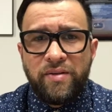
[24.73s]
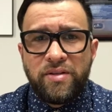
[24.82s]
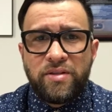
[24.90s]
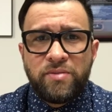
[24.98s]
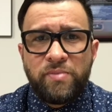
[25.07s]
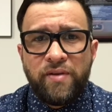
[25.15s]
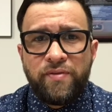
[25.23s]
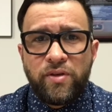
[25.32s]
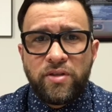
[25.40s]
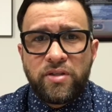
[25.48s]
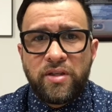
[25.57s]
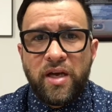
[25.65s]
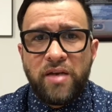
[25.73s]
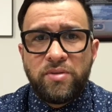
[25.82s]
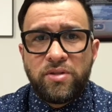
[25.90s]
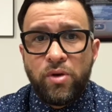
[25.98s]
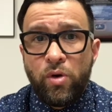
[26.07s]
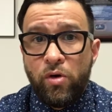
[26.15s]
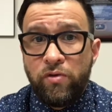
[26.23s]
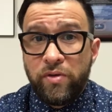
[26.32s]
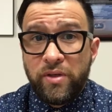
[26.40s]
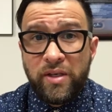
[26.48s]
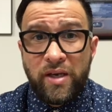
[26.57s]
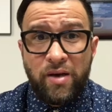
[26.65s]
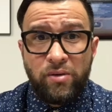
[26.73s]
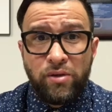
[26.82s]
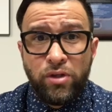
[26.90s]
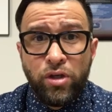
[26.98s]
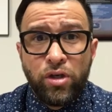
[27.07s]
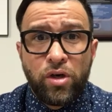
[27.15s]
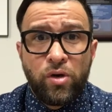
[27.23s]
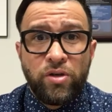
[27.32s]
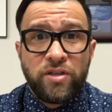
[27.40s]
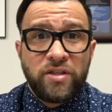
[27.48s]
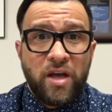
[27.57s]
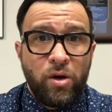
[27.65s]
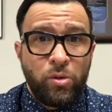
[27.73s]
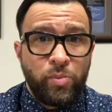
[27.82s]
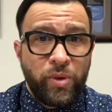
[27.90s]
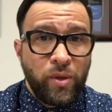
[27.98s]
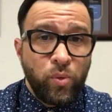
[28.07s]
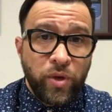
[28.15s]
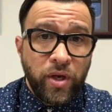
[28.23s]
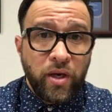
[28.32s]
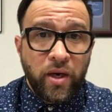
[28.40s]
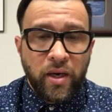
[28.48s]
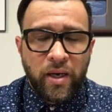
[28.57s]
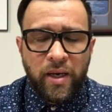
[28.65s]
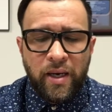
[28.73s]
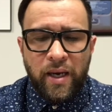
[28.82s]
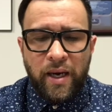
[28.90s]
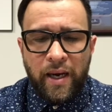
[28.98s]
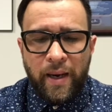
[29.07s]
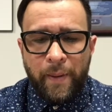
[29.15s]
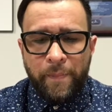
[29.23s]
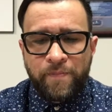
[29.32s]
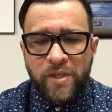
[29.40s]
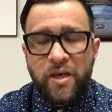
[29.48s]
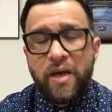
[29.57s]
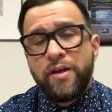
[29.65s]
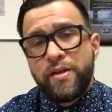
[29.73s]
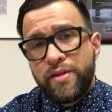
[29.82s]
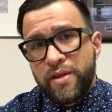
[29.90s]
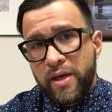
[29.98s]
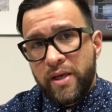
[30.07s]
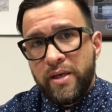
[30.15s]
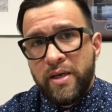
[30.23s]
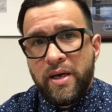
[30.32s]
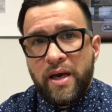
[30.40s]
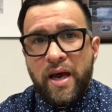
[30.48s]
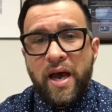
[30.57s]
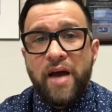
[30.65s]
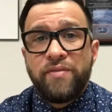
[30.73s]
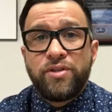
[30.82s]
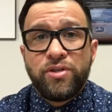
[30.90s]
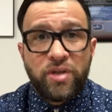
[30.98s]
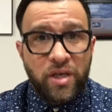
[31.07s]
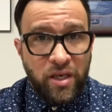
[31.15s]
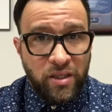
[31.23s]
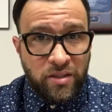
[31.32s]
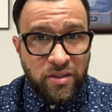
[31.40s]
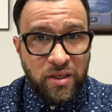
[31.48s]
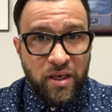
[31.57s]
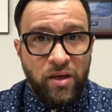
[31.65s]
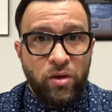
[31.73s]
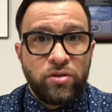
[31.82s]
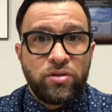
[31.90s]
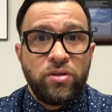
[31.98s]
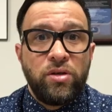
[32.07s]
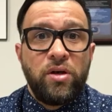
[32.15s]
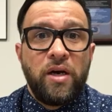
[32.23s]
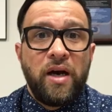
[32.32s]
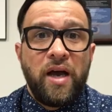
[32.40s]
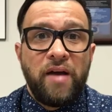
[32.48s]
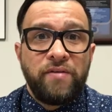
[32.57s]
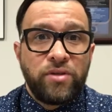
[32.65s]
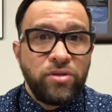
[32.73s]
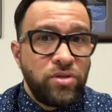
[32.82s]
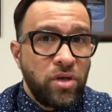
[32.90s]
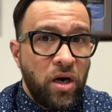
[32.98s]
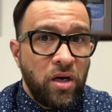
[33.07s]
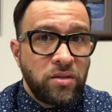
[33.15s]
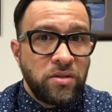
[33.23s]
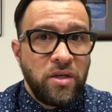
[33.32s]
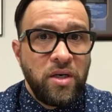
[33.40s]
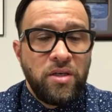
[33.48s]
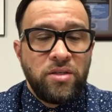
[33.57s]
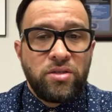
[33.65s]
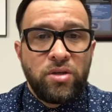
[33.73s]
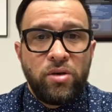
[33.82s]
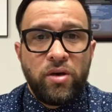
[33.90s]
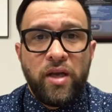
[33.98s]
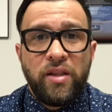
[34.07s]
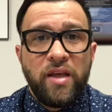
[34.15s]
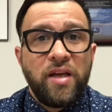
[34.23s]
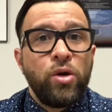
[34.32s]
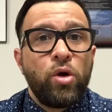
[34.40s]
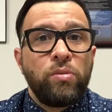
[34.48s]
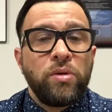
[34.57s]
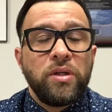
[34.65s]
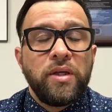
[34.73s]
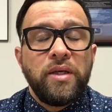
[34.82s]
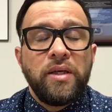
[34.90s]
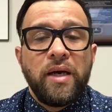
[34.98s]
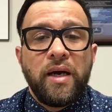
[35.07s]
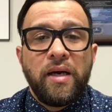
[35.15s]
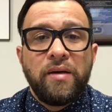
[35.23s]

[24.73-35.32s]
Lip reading: this is my first time, so hopefully I don't look or sound pretty weird. Another thing, I have two kids and also I have two dogs. And they normally